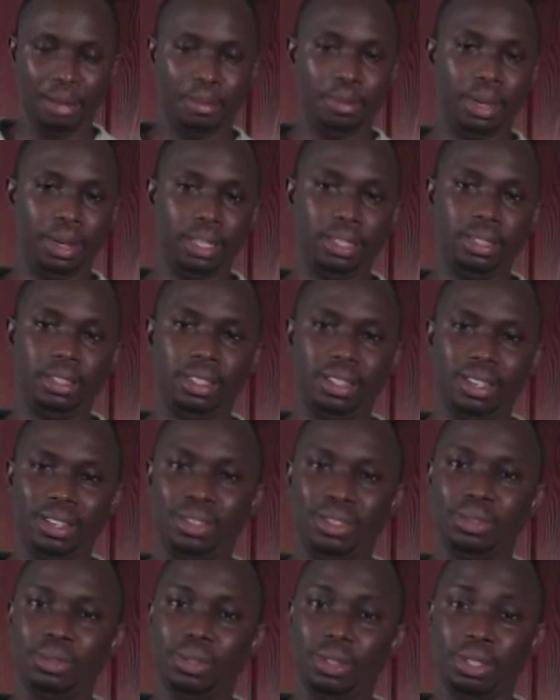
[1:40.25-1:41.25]
But you know,
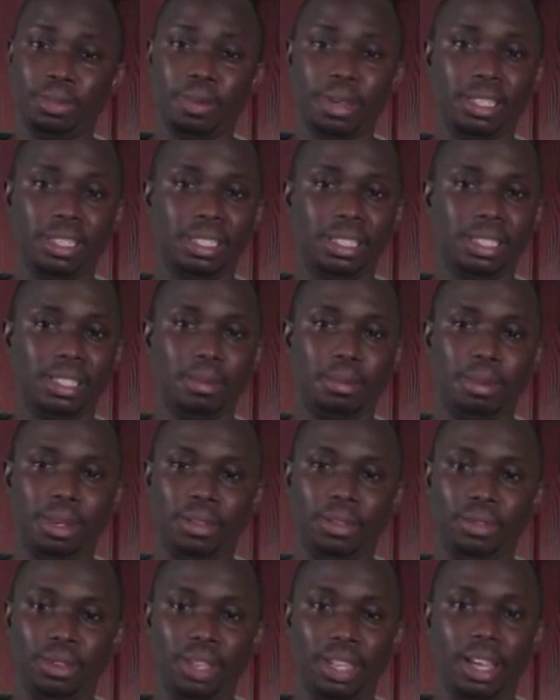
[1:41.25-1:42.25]
you especially somebody
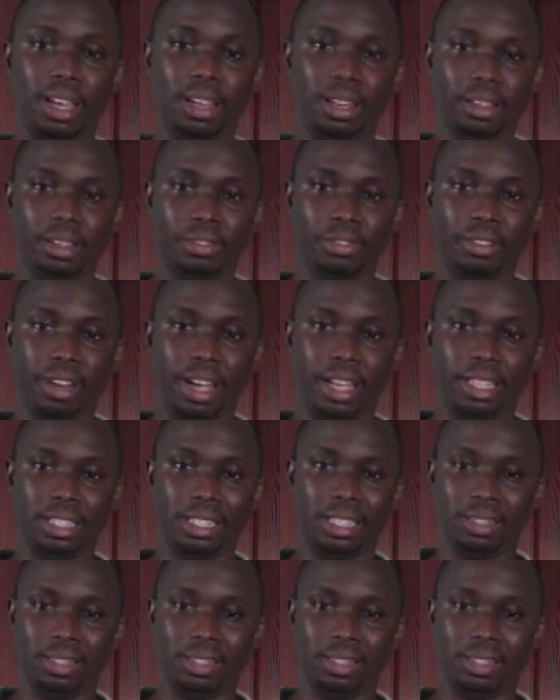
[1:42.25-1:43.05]
if you can't cook fries,